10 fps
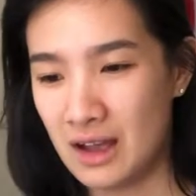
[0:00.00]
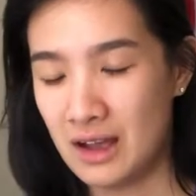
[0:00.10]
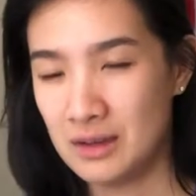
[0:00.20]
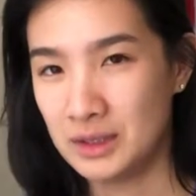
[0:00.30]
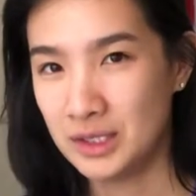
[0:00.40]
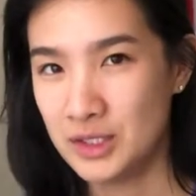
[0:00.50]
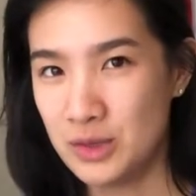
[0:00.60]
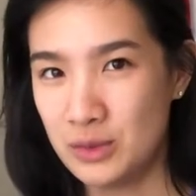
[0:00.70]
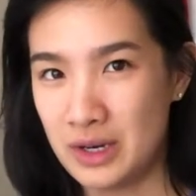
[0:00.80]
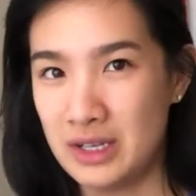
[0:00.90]
I'm
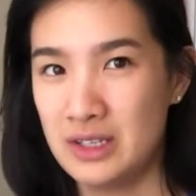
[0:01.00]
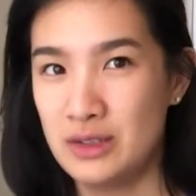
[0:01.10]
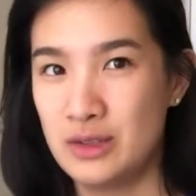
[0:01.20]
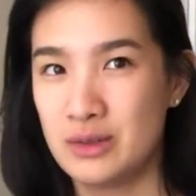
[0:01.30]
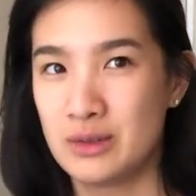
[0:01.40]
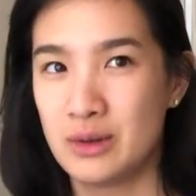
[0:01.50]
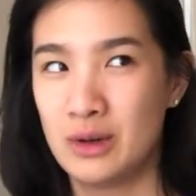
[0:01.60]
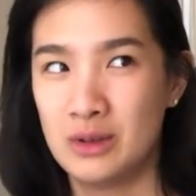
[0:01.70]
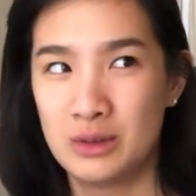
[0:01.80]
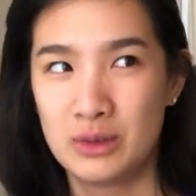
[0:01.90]
also ready to
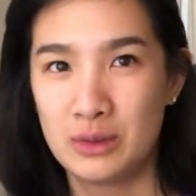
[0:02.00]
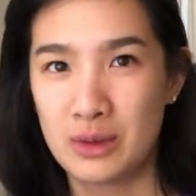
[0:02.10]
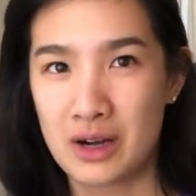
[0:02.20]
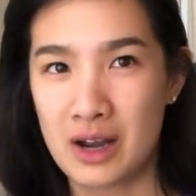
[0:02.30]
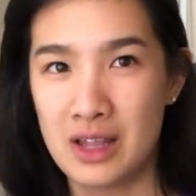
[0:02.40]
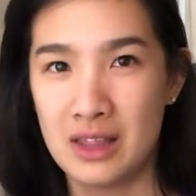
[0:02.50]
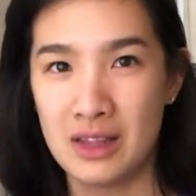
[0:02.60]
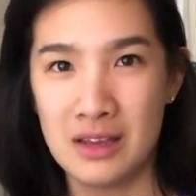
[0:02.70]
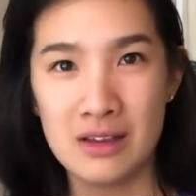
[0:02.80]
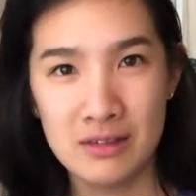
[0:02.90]
own where I
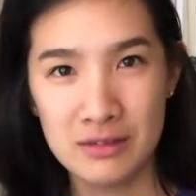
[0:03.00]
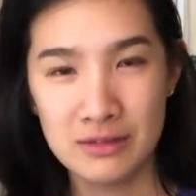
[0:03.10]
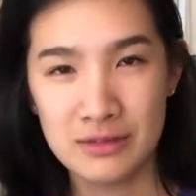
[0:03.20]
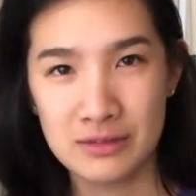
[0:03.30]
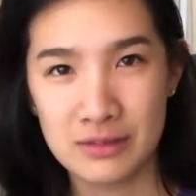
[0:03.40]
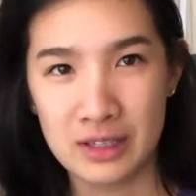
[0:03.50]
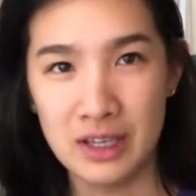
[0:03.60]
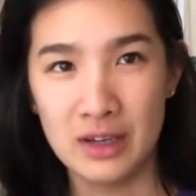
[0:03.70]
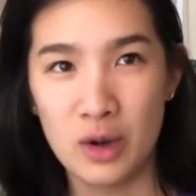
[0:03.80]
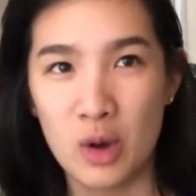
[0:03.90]
live,
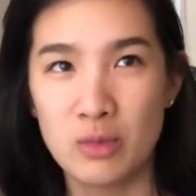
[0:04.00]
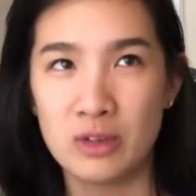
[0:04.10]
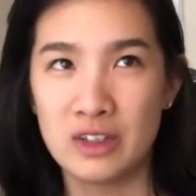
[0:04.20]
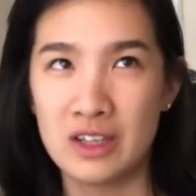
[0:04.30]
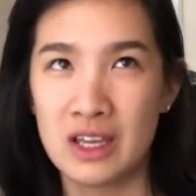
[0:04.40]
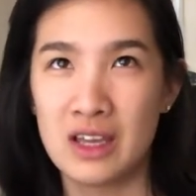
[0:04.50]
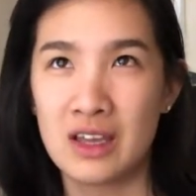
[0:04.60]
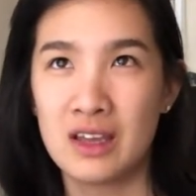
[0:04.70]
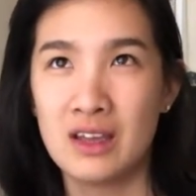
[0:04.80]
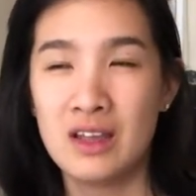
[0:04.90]
and
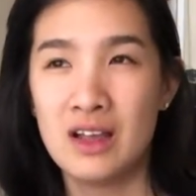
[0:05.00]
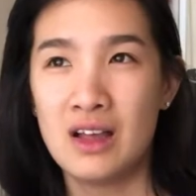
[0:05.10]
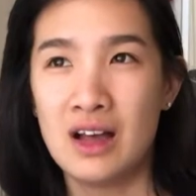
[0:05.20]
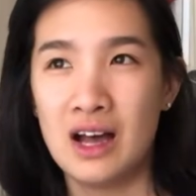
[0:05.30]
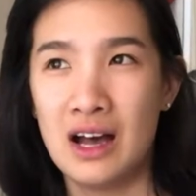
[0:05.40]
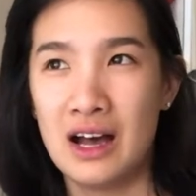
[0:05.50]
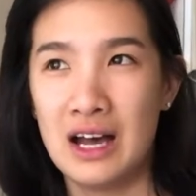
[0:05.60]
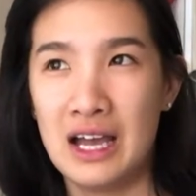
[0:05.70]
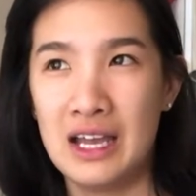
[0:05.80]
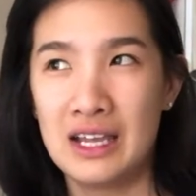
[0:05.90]
hopefully
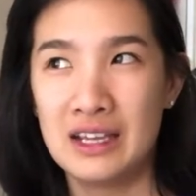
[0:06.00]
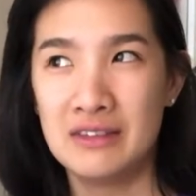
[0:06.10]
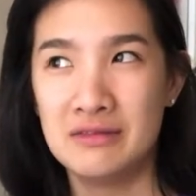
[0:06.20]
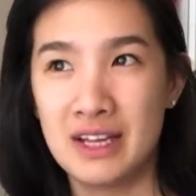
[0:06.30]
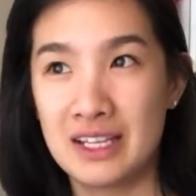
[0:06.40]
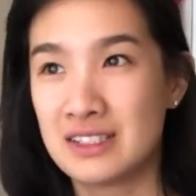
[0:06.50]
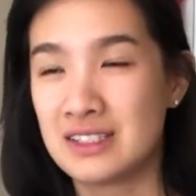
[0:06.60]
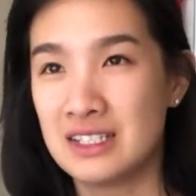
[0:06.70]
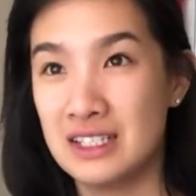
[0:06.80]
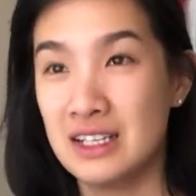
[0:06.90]
I
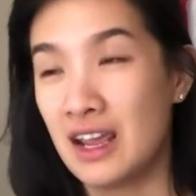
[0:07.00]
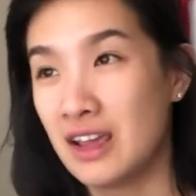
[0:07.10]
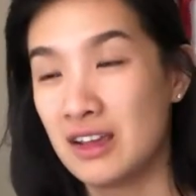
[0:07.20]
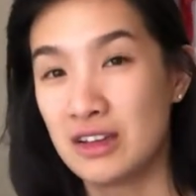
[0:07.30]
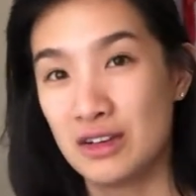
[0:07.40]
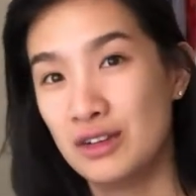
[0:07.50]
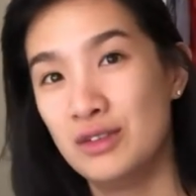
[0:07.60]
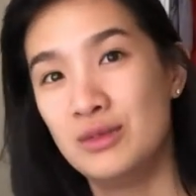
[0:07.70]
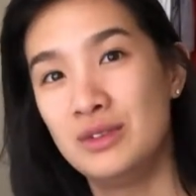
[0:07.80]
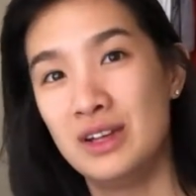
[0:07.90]
invest in a good
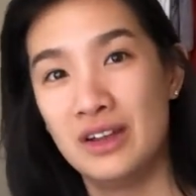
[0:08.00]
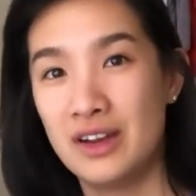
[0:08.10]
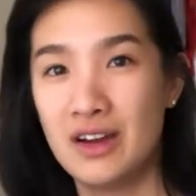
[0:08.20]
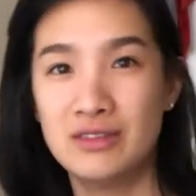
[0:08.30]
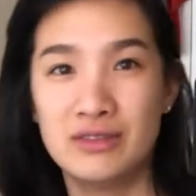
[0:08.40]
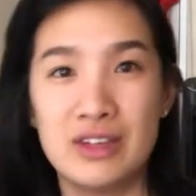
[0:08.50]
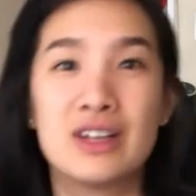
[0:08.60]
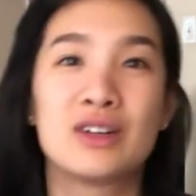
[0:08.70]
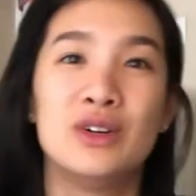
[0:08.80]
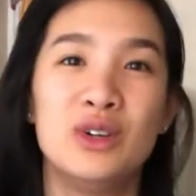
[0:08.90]
enough
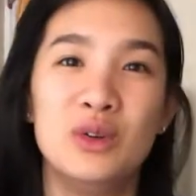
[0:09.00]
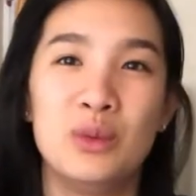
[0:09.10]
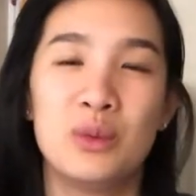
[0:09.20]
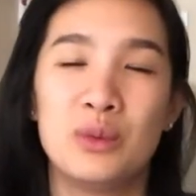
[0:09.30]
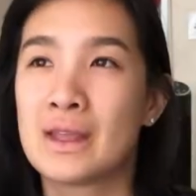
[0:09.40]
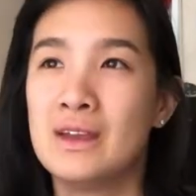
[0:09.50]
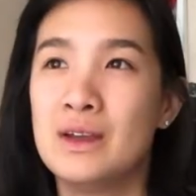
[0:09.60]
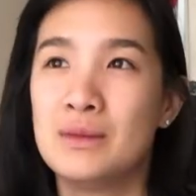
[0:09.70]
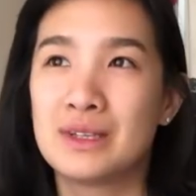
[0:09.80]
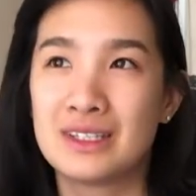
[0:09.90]
vehicle,
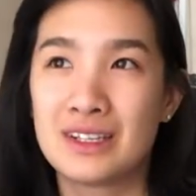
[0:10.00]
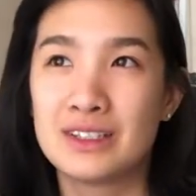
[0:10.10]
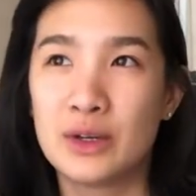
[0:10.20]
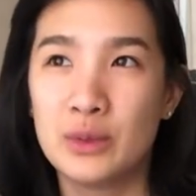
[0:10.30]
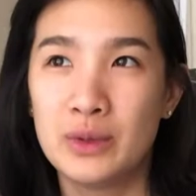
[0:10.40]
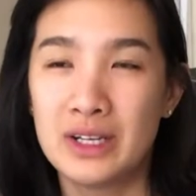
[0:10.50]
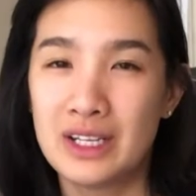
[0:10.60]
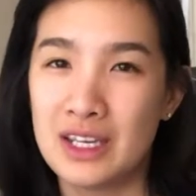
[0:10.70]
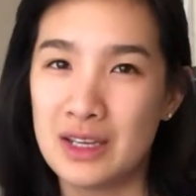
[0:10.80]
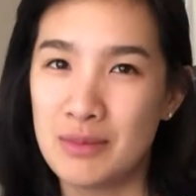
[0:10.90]
because I don't want
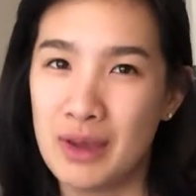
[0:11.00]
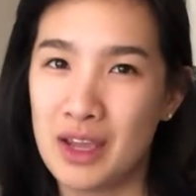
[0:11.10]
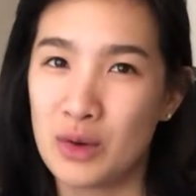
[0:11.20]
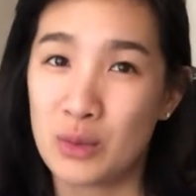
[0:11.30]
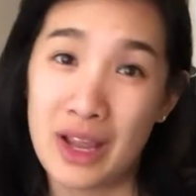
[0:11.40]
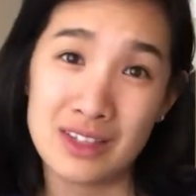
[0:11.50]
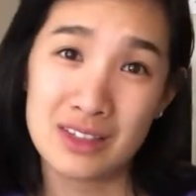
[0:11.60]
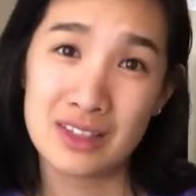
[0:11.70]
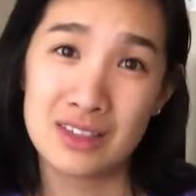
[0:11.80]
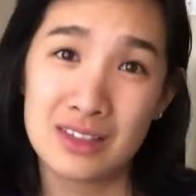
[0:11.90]
to keep paying
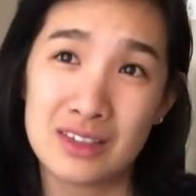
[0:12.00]
rent